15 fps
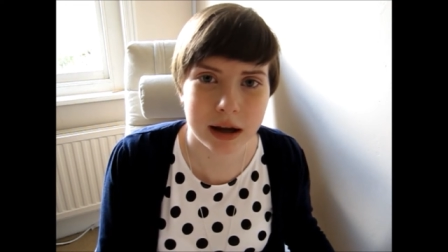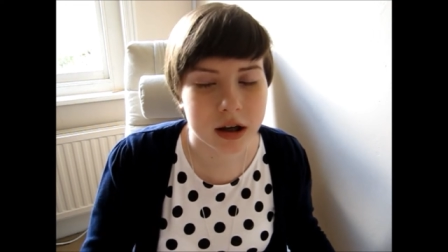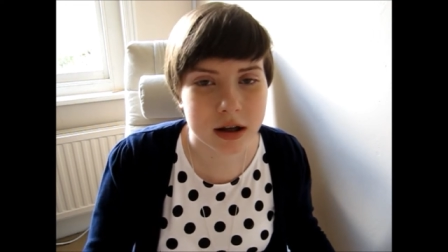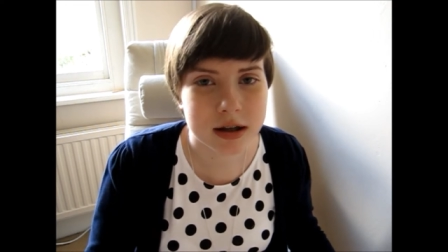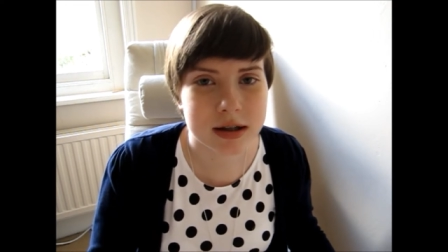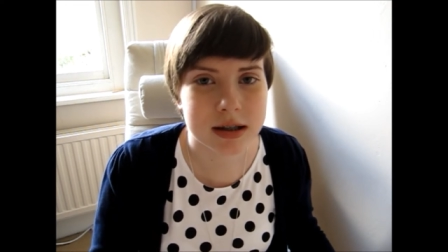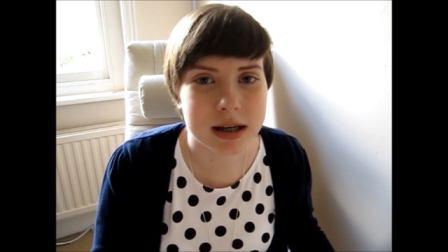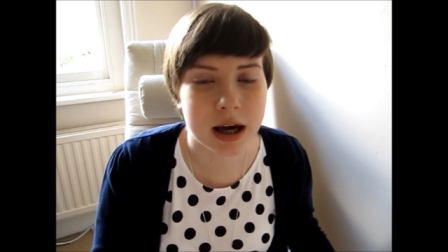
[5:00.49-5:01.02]

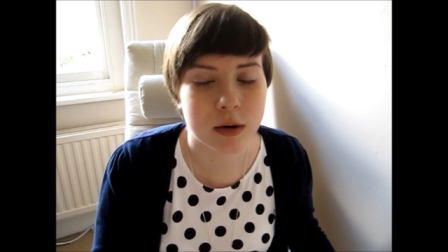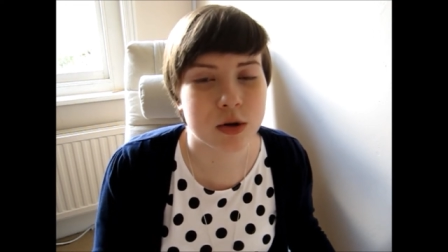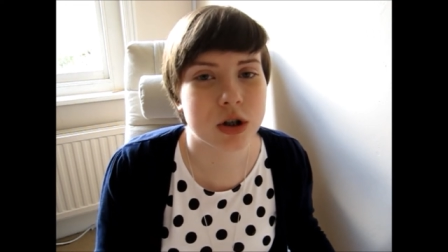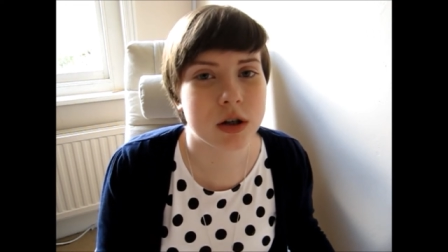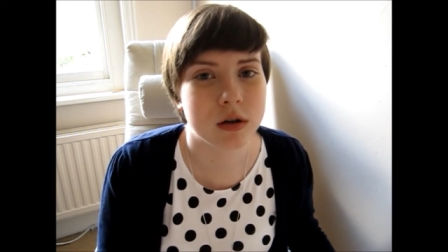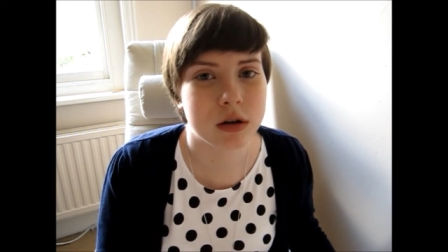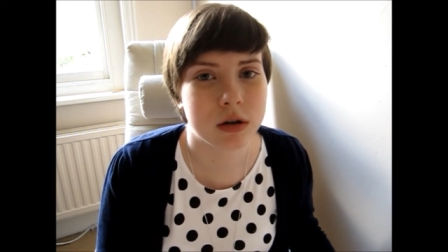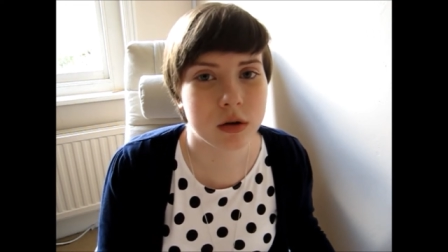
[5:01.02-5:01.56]
Because now
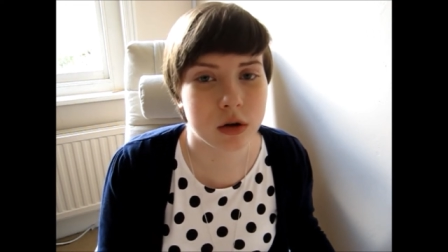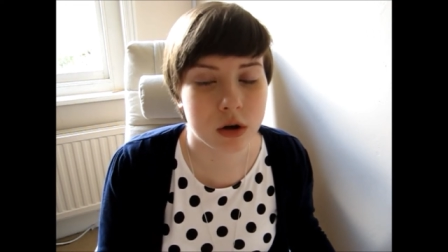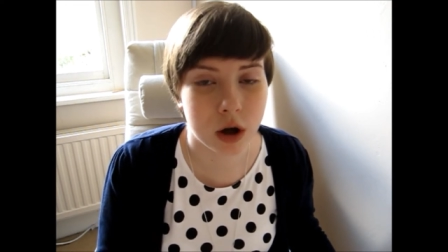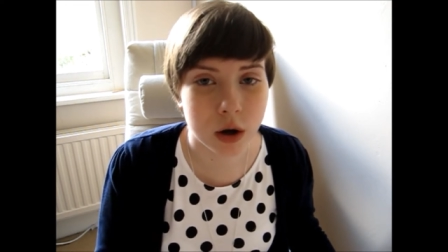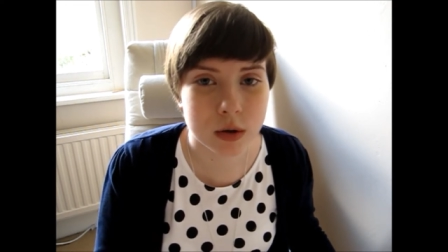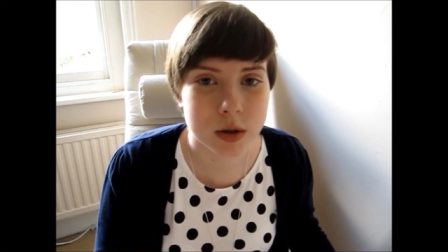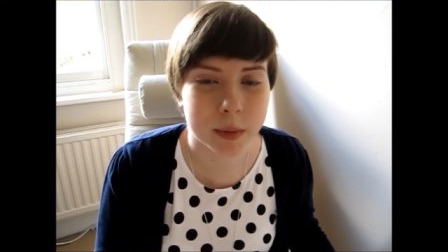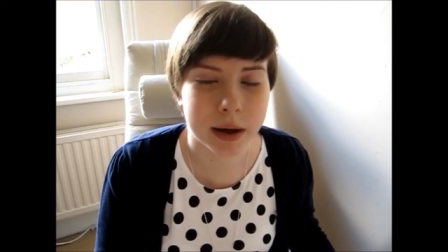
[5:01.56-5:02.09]
she
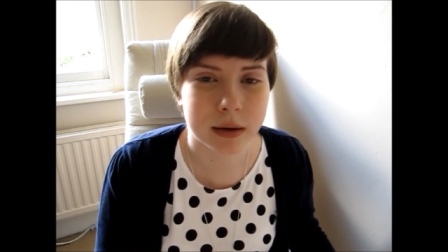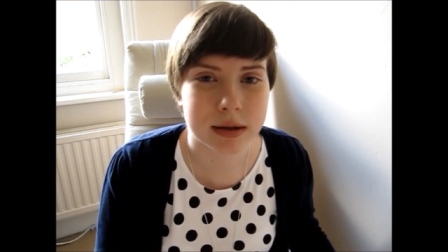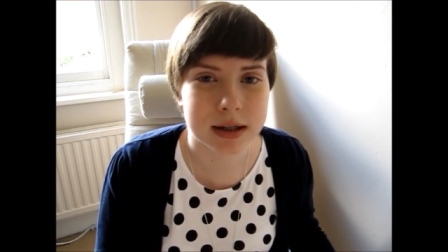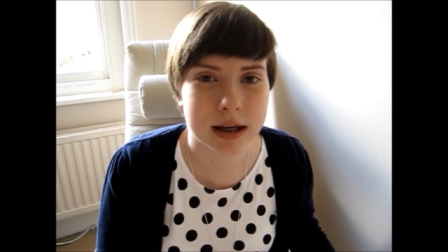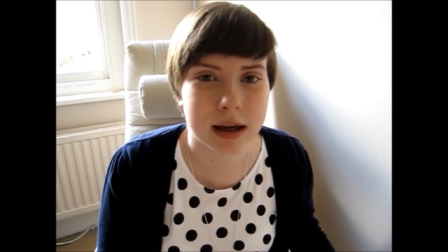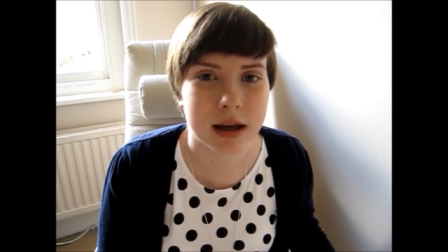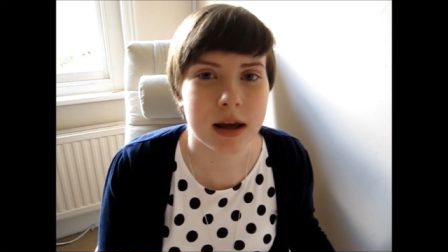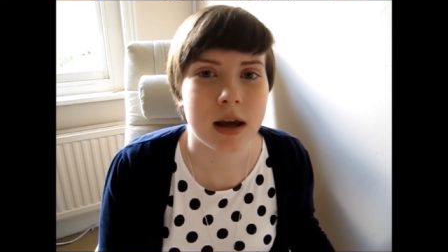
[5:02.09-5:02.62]
knows about
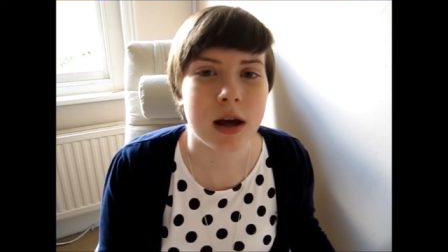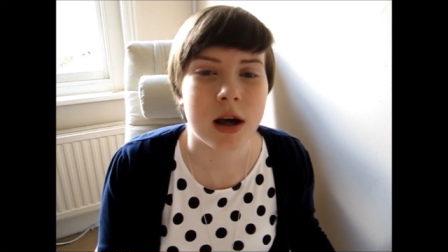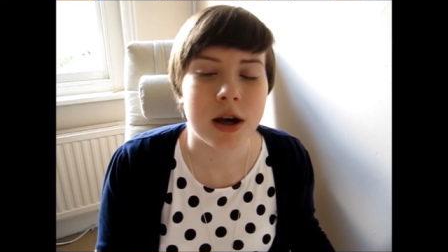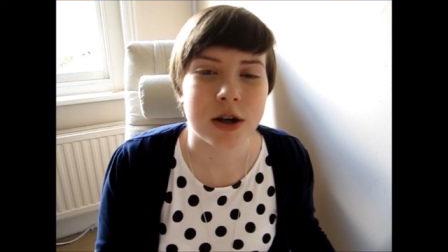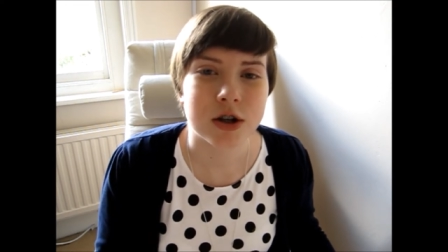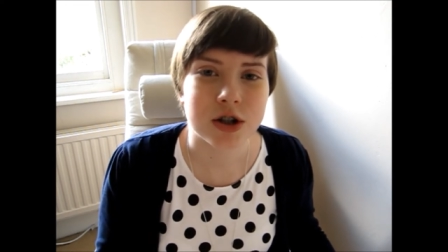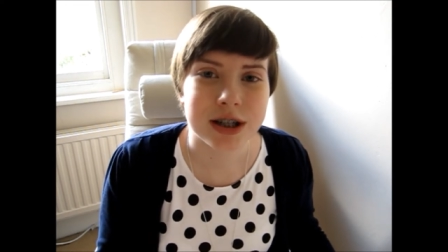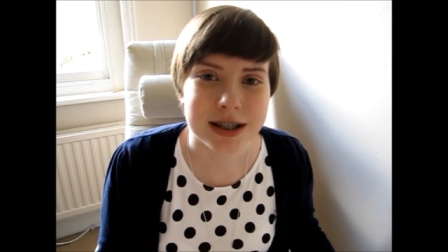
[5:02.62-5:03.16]
it
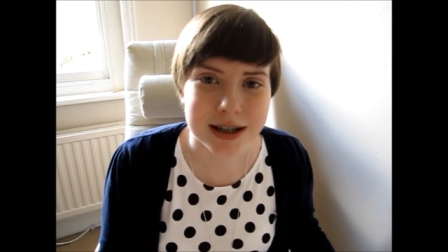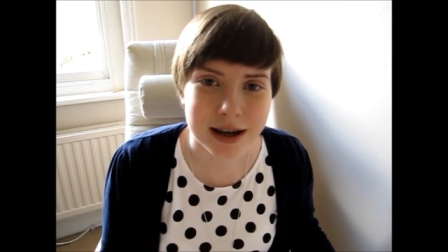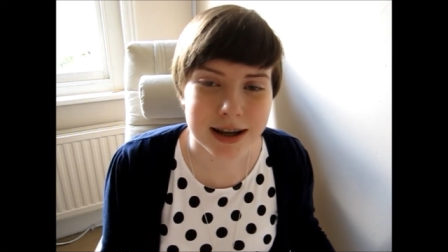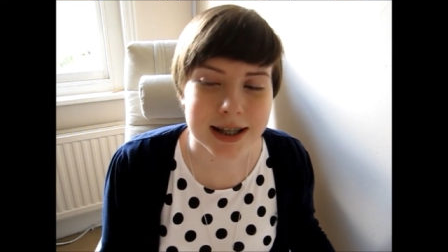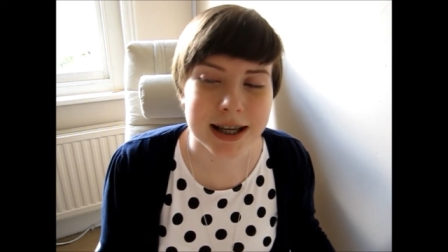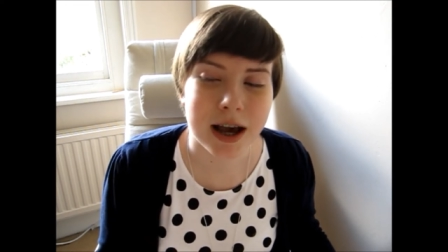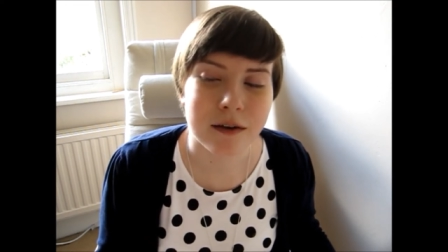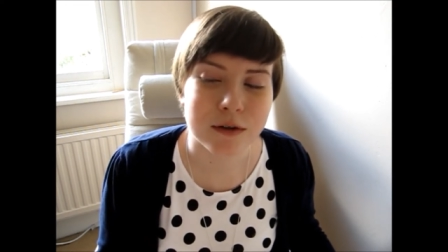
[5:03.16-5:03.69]
she
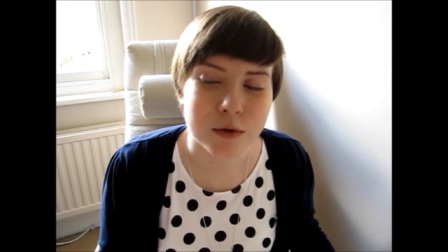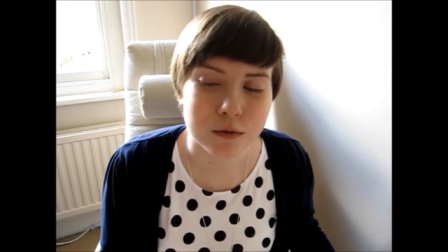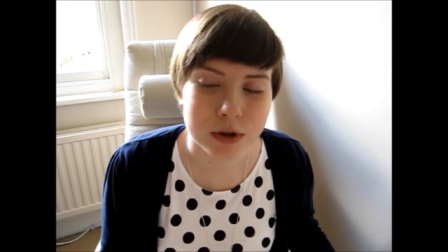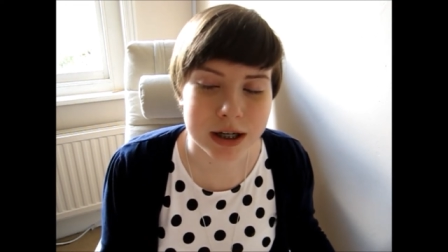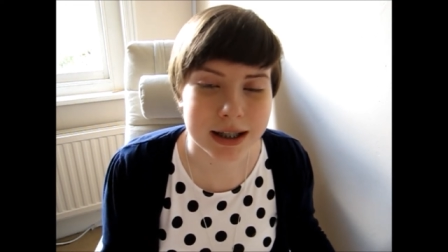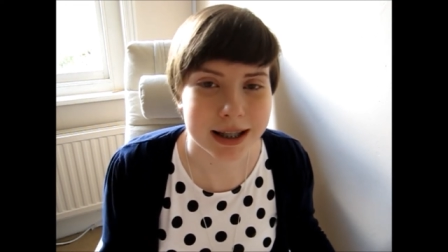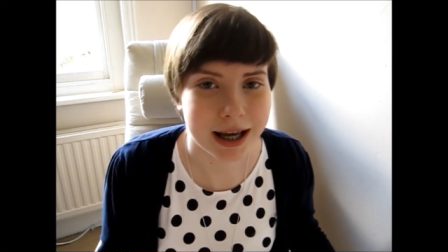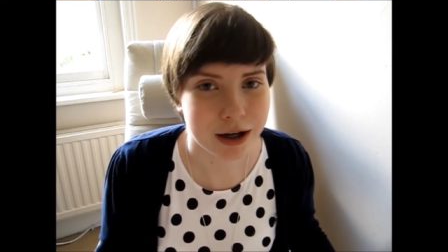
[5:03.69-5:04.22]
does have to read